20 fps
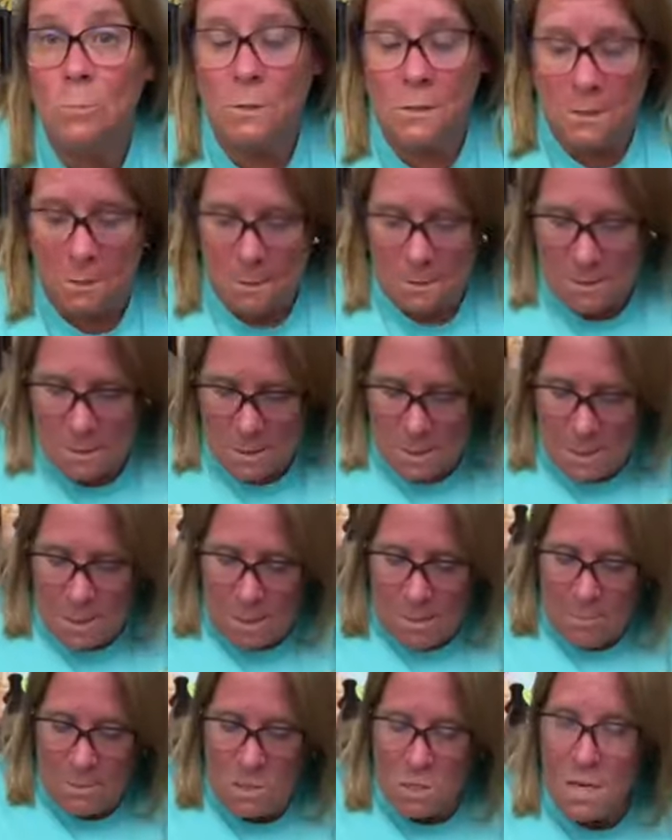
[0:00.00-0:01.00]
oops.
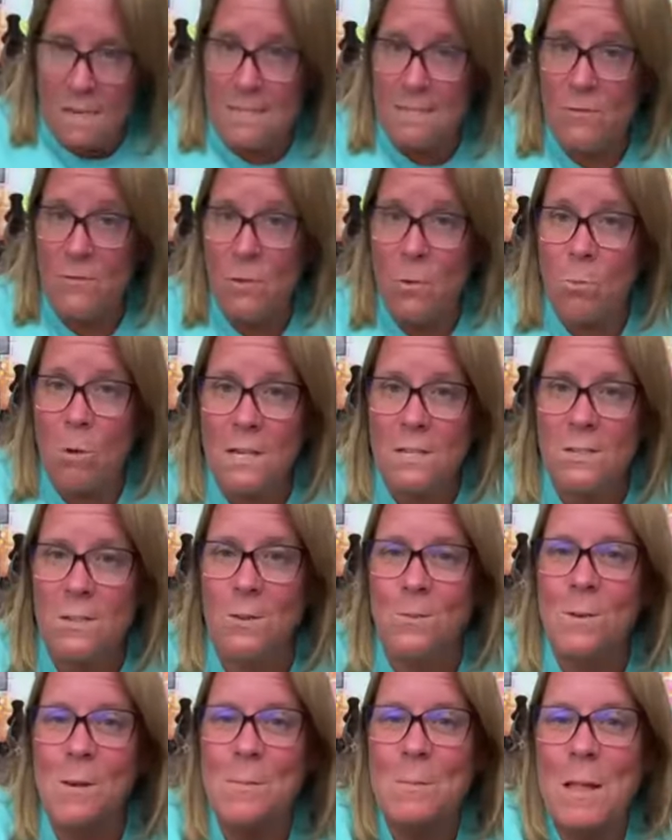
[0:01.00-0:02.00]
But you guys, if you're
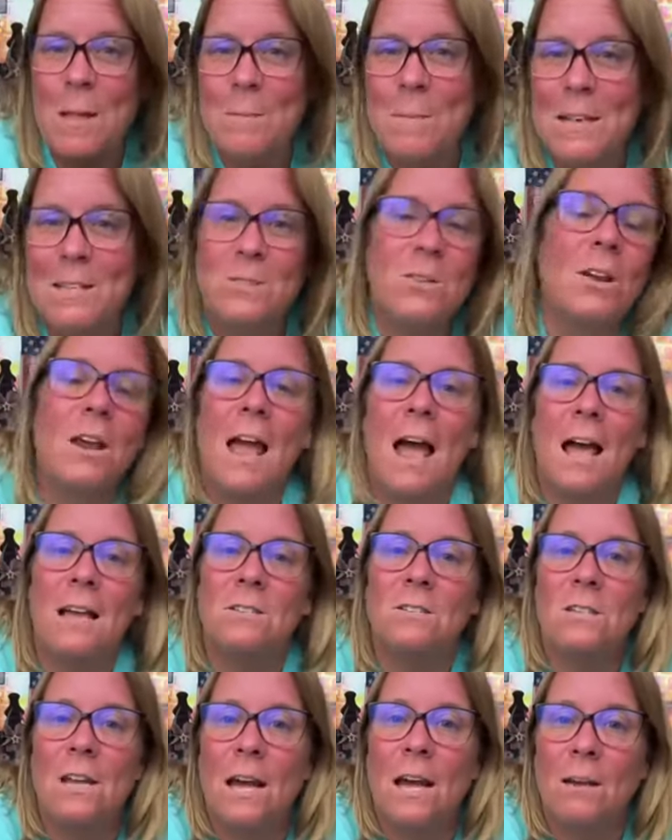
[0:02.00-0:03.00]
watching on replay, make sure you
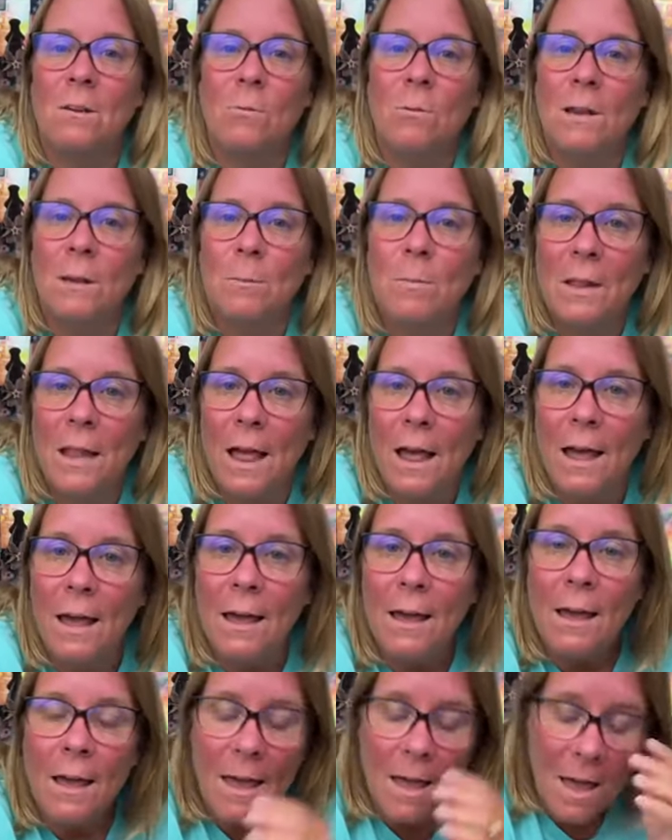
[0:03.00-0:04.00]
hashtag
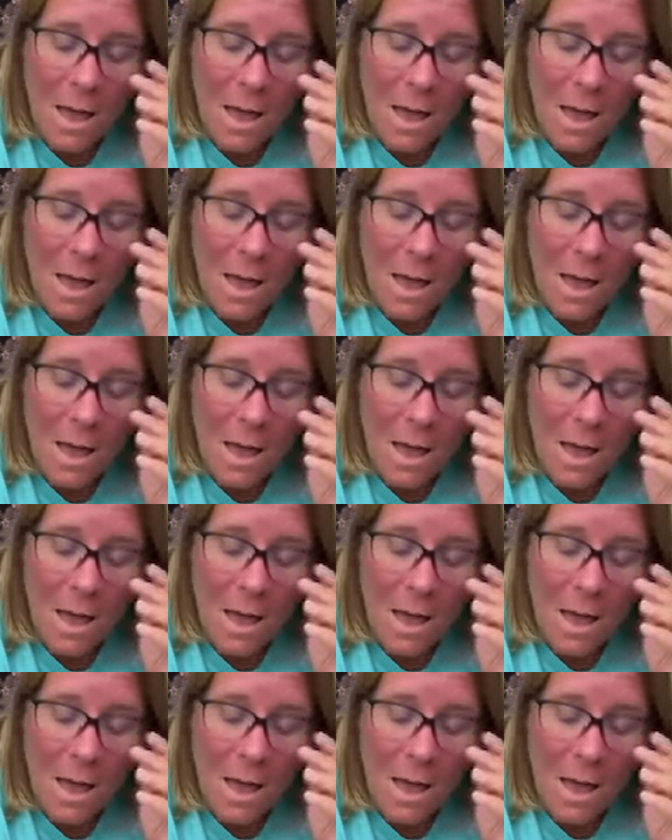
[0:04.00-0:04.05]
replay.